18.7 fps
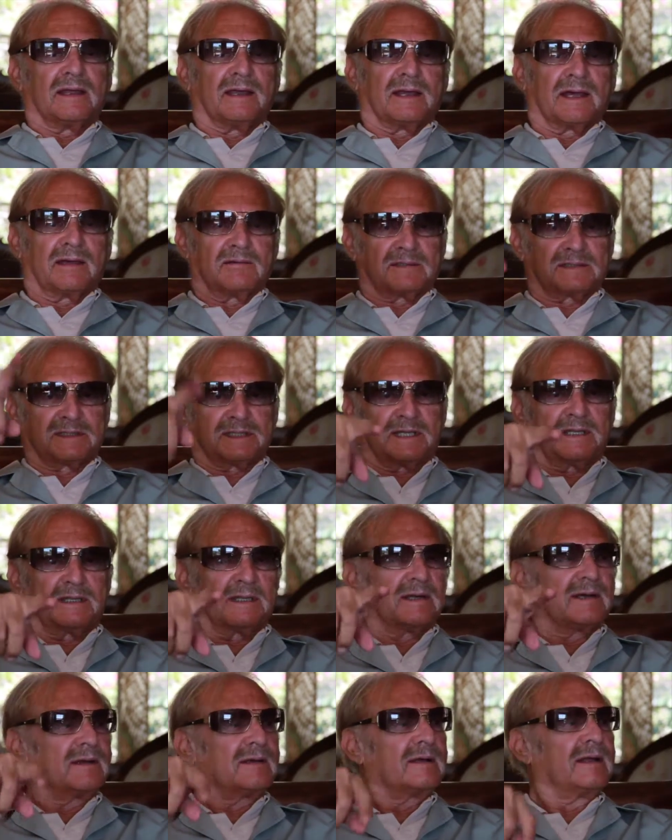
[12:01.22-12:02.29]
and I was sitting
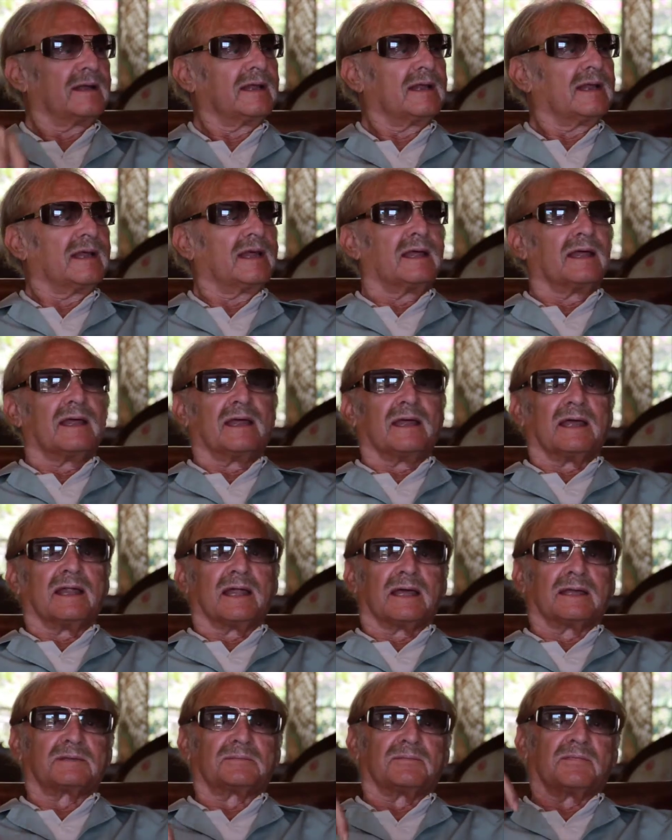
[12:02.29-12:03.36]
there,
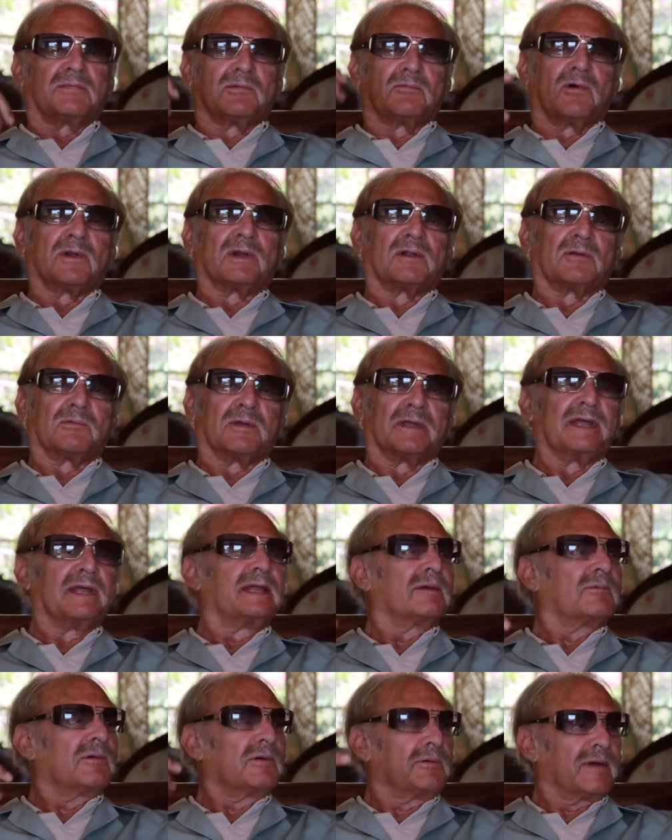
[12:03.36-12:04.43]
I asked him if he wanted to
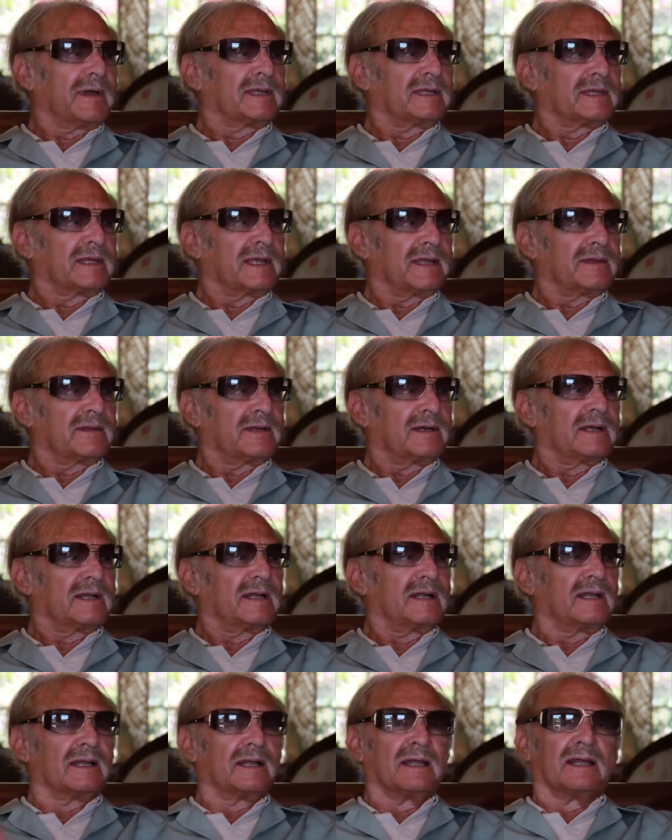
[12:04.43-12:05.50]
read, and we read together.
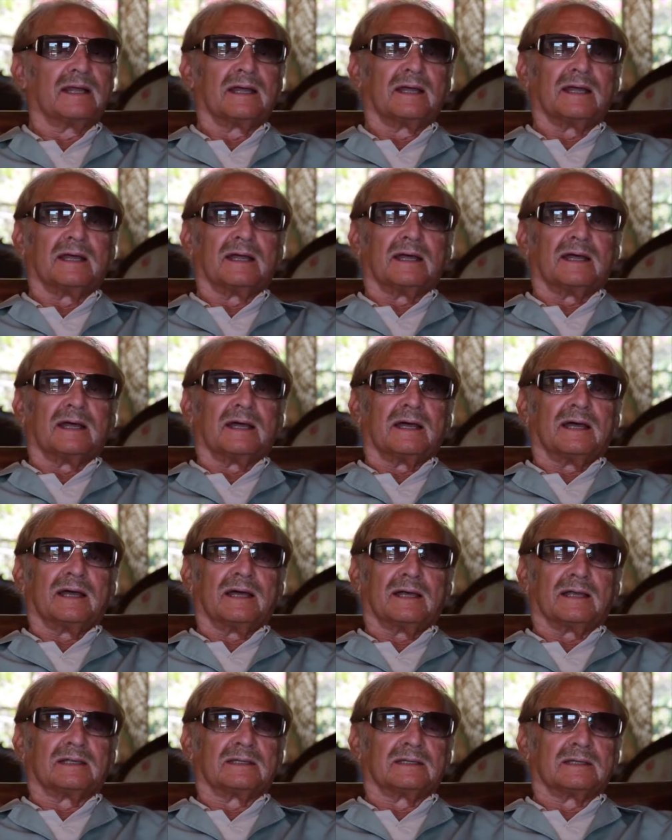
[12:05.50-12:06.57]

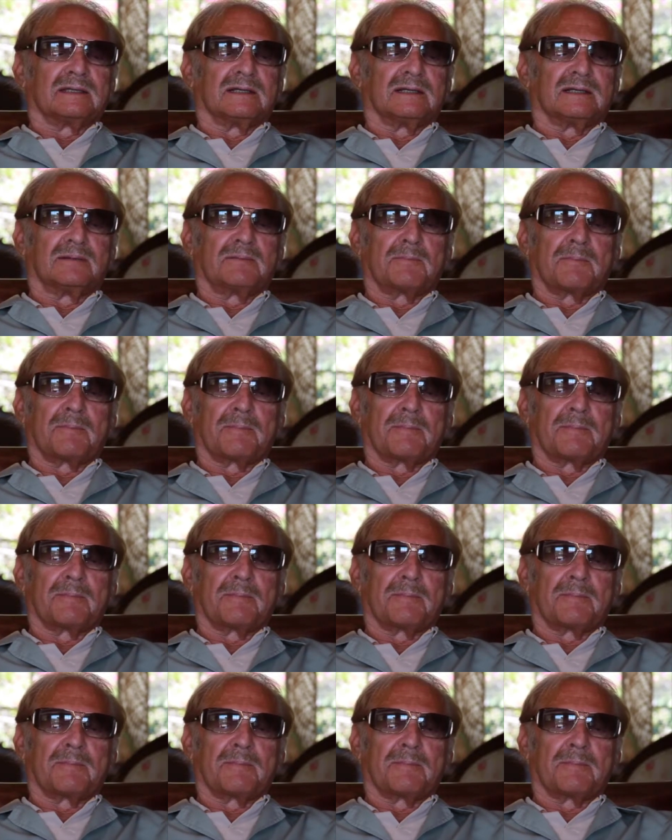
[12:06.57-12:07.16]
And uh,